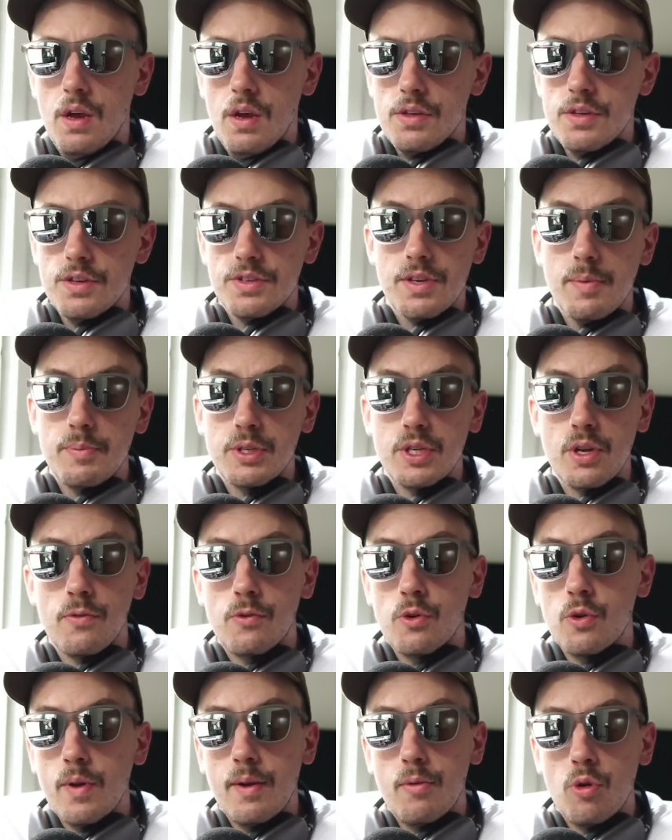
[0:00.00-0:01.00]
This episode of
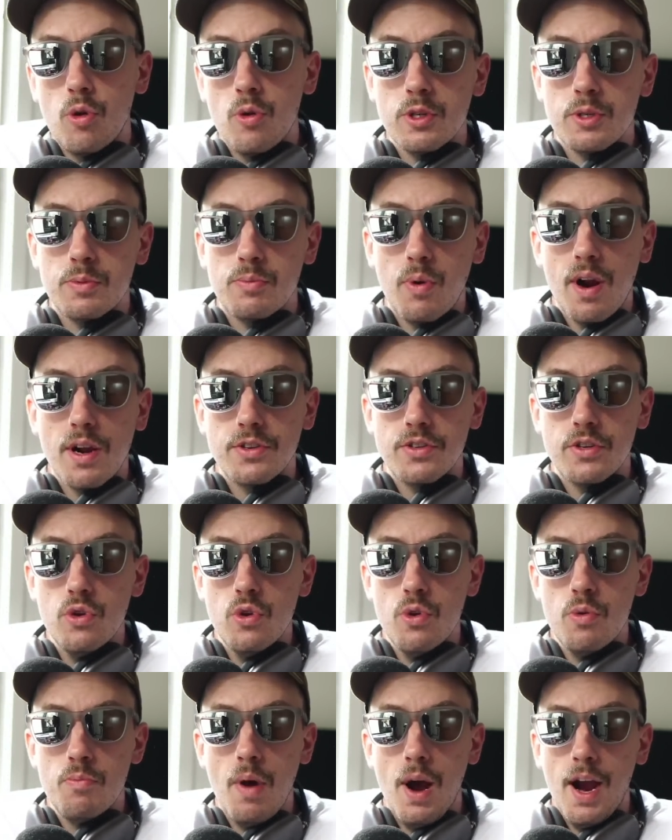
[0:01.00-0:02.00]
Cream Crew is brought to
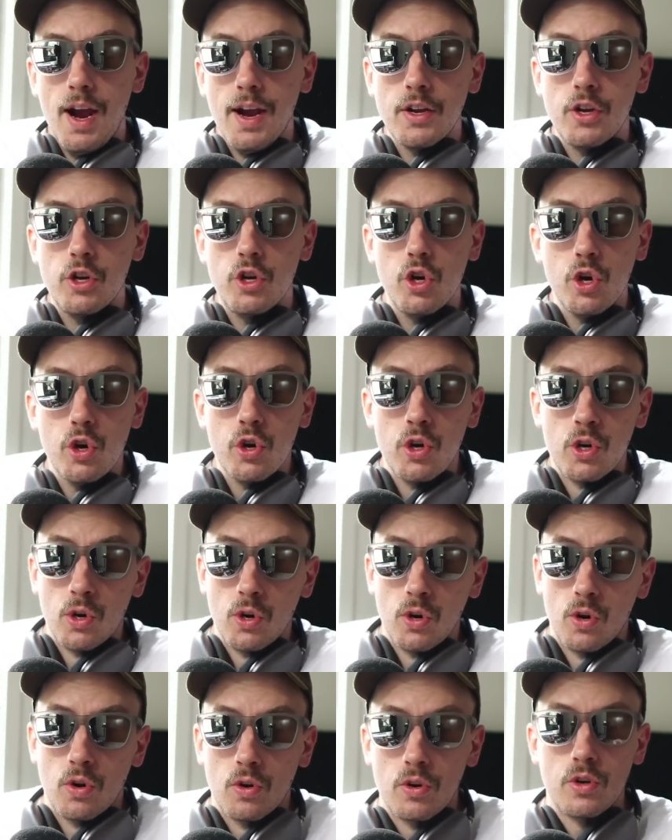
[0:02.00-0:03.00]
you by
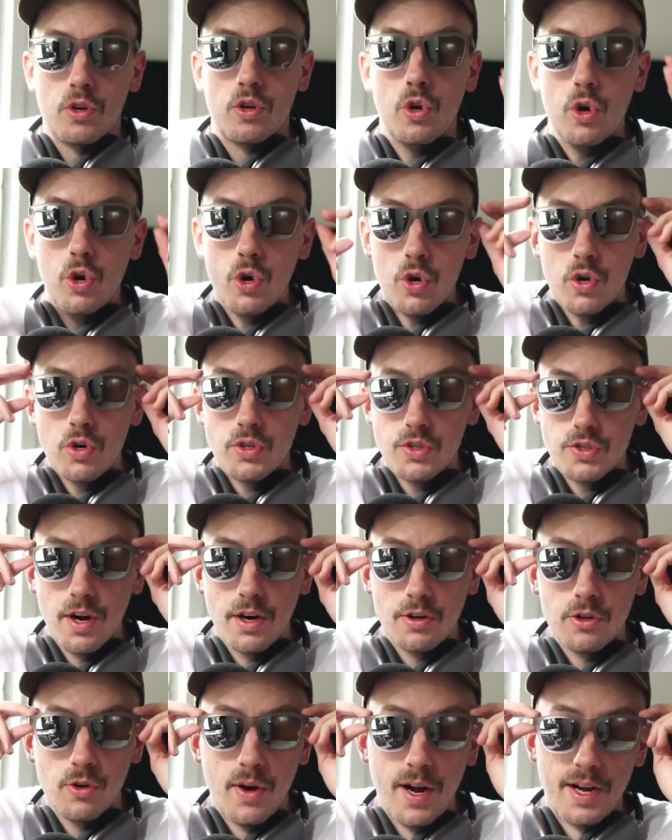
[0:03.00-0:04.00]
GOODR. GOODR
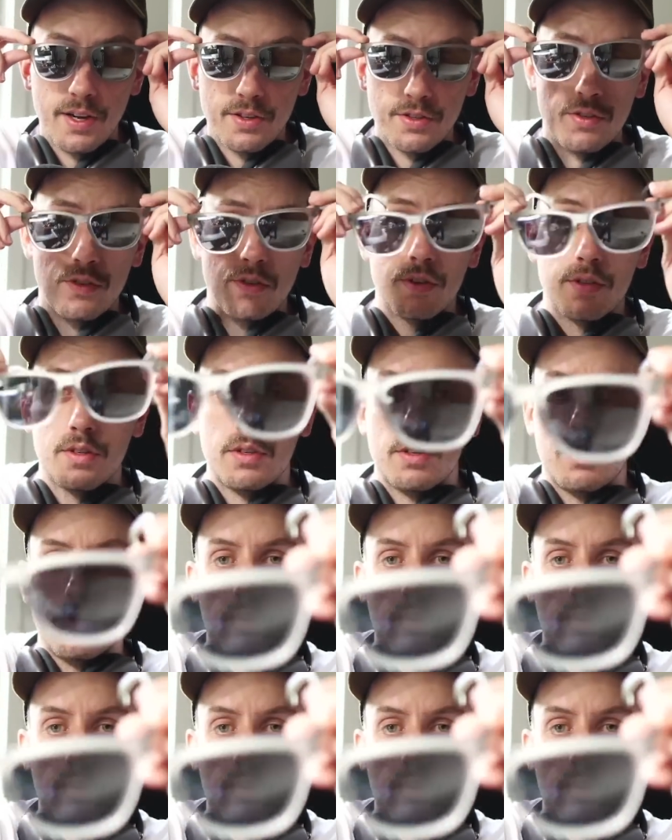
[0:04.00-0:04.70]
sunglasses.